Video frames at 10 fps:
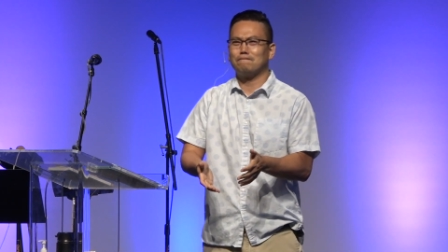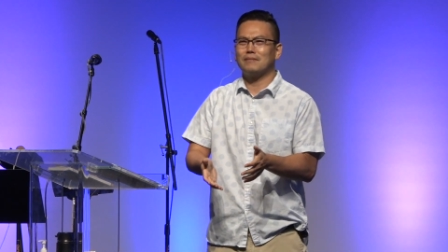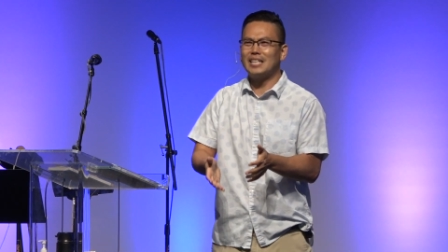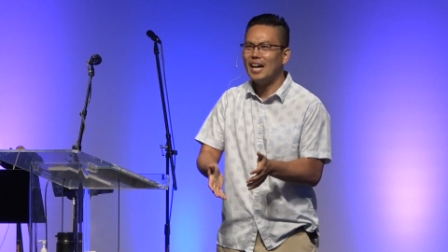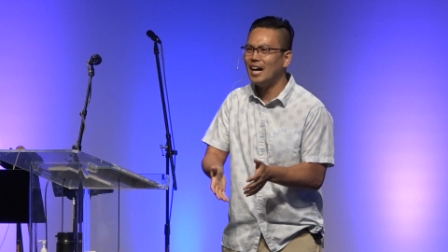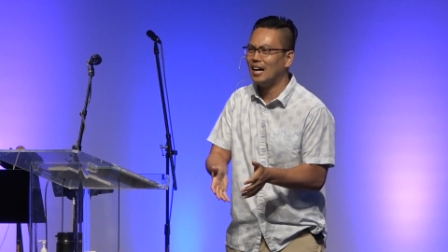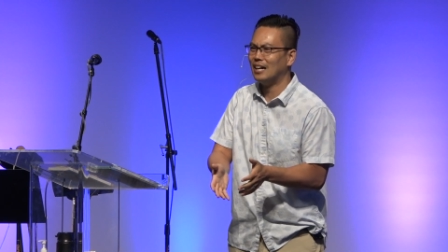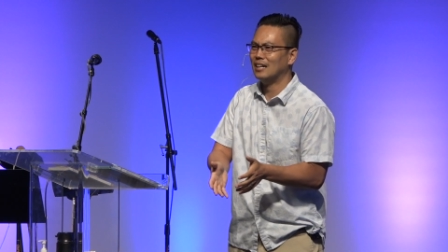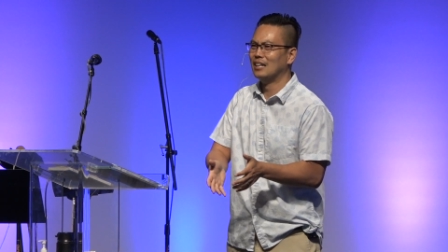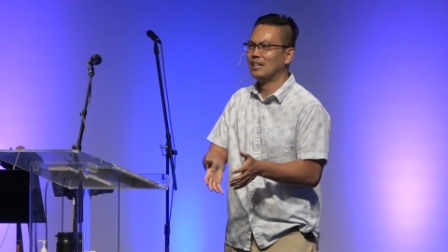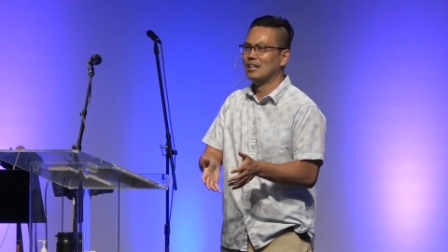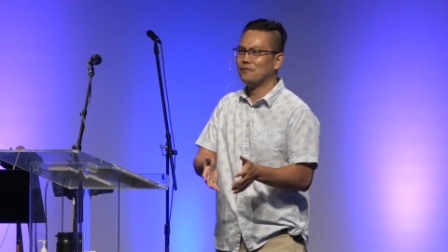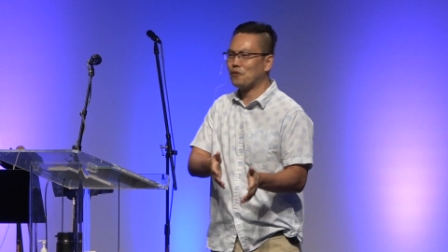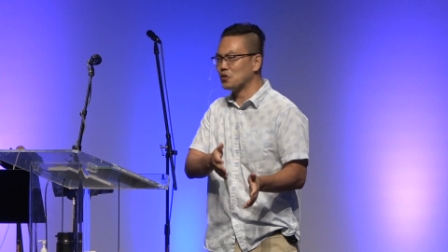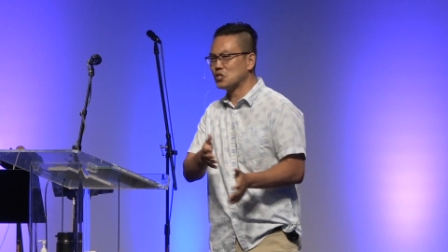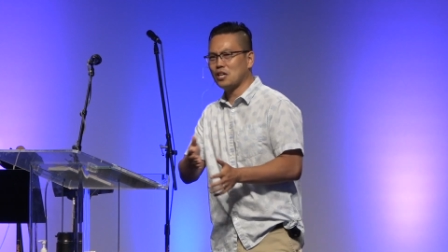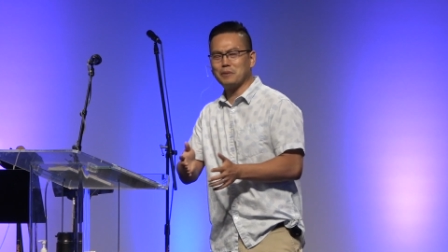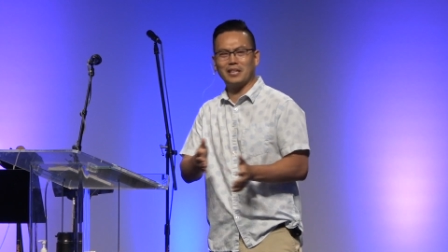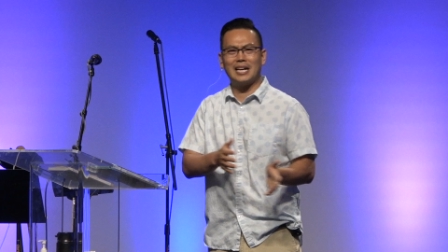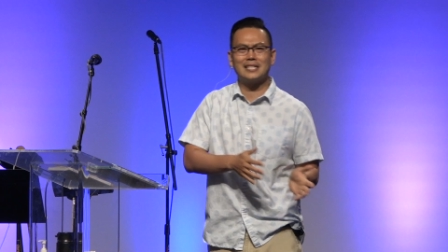yeah, first shall
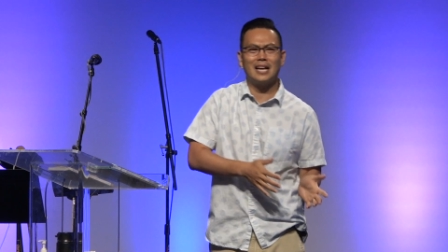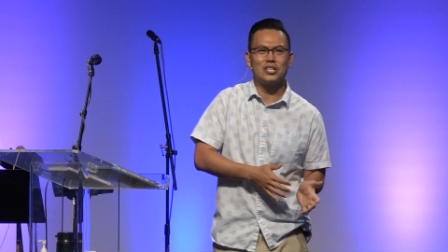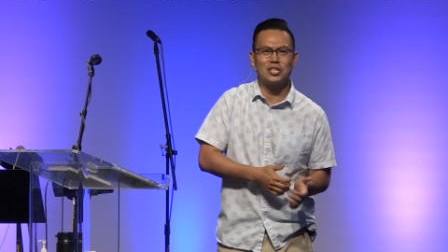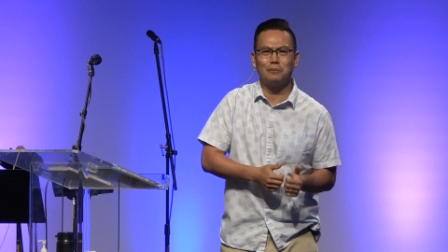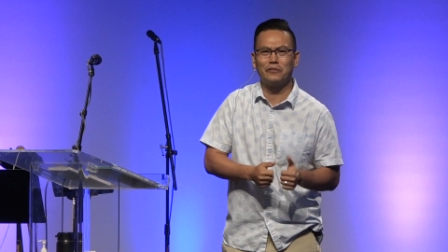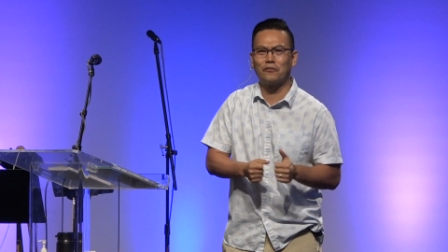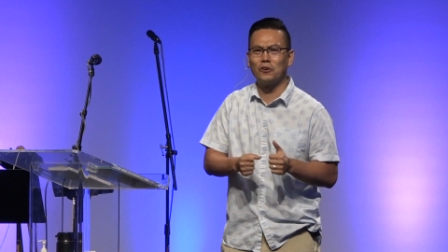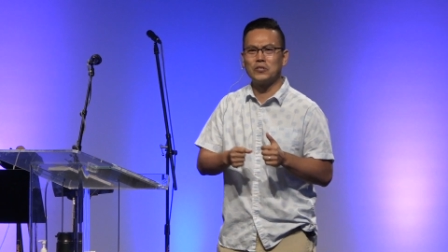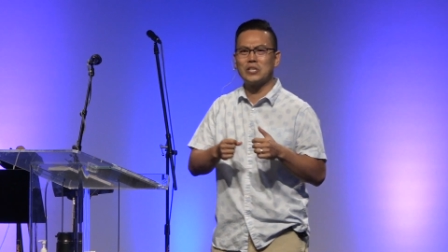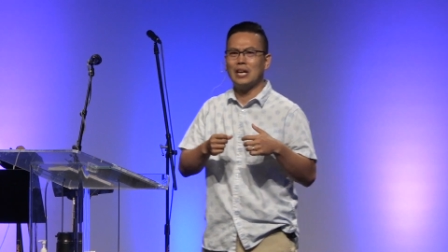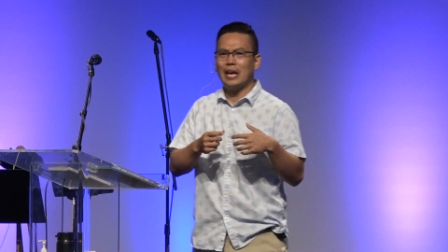be last, last shall be first.